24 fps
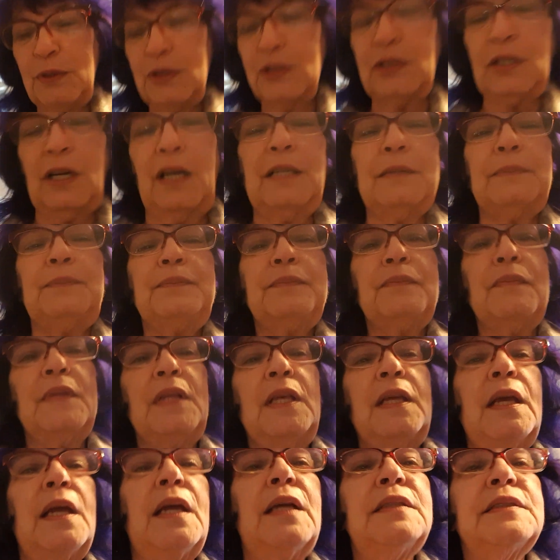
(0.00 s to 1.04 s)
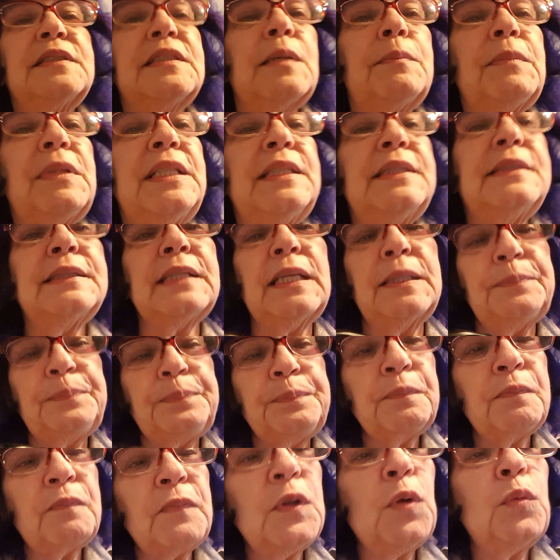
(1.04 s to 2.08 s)
shot. And somebody
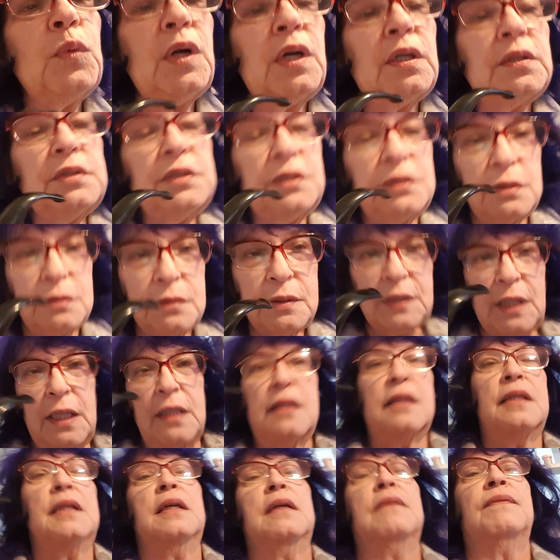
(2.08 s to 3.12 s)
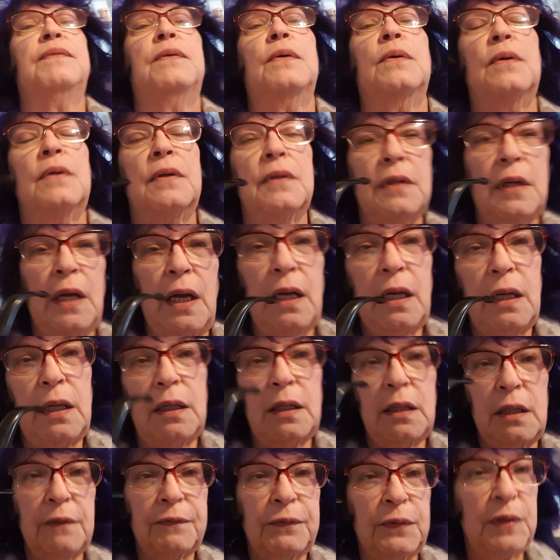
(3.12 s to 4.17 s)
said, well, they think for
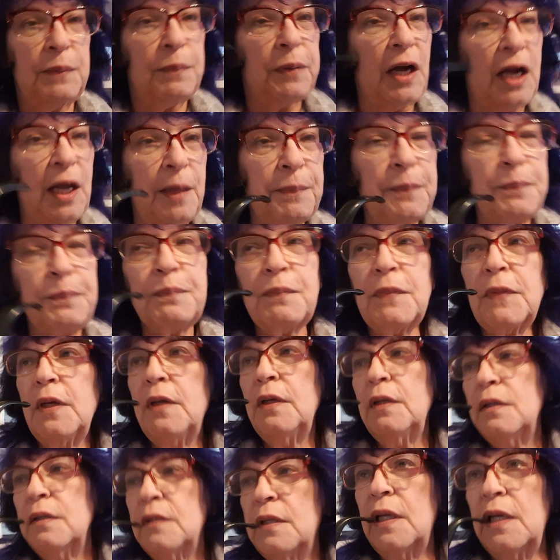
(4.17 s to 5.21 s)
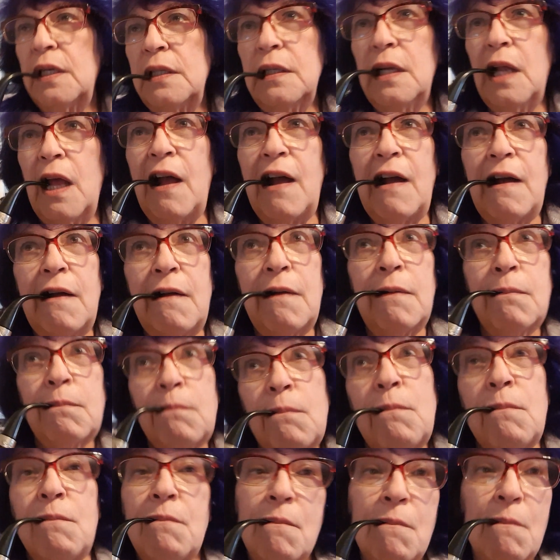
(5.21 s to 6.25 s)
a free pipe that, an
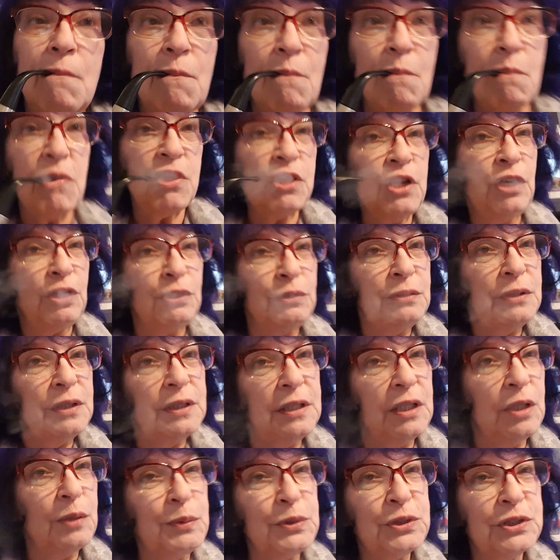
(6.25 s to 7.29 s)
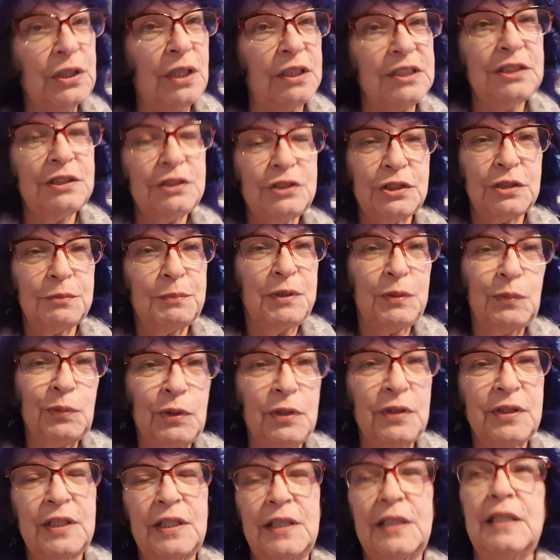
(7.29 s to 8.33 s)
elbow shot should be
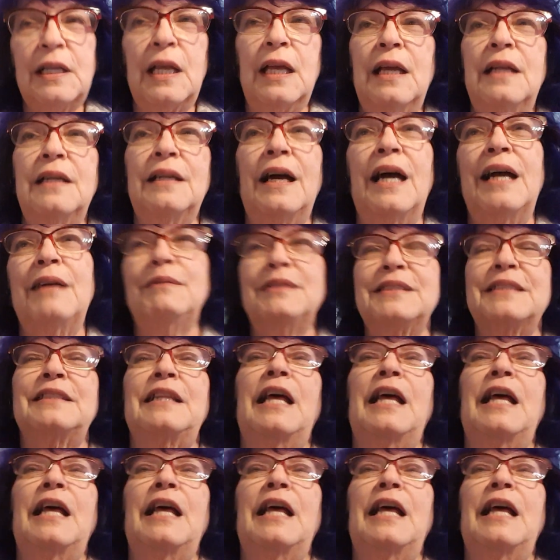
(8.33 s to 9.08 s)
worth it. And I was